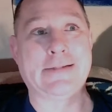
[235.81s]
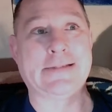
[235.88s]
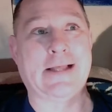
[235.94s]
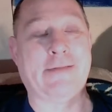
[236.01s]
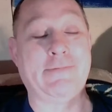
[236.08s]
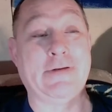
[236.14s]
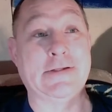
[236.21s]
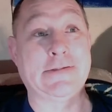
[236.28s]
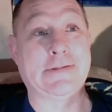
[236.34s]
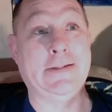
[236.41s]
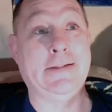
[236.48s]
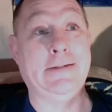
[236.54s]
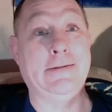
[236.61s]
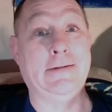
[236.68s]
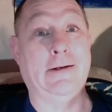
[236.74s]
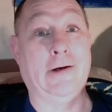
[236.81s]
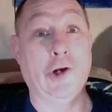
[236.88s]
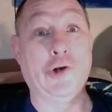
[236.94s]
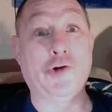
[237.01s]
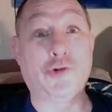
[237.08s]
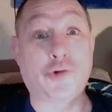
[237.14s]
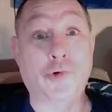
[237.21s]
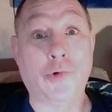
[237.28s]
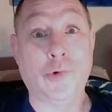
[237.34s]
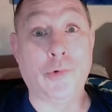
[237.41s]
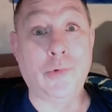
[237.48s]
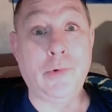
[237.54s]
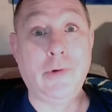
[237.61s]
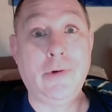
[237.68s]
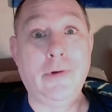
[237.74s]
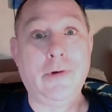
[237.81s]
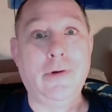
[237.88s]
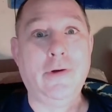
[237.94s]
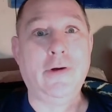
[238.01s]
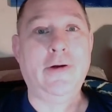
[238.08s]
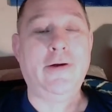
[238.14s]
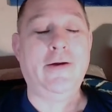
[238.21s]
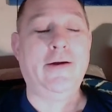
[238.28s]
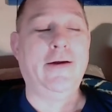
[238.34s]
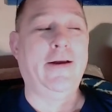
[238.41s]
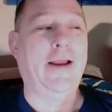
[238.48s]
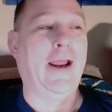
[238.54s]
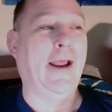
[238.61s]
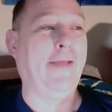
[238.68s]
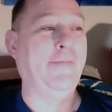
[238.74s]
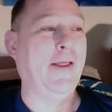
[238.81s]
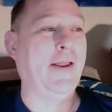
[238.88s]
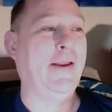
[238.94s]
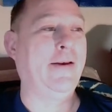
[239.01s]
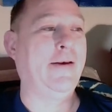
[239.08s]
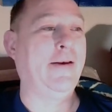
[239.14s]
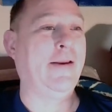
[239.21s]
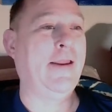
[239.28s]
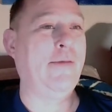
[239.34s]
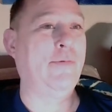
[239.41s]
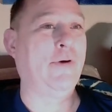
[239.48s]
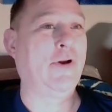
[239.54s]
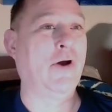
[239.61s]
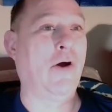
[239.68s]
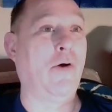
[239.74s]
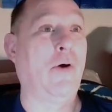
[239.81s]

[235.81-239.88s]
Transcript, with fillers: It's obviously untrue. And then he would